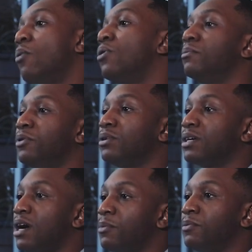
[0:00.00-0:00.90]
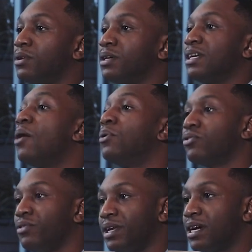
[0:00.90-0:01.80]
I want to build a comic book and I
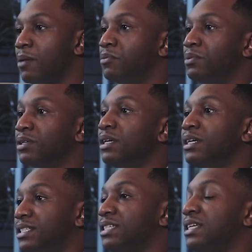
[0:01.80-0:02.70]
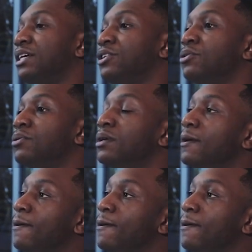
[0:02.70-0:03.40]
want to create a comic book just like you.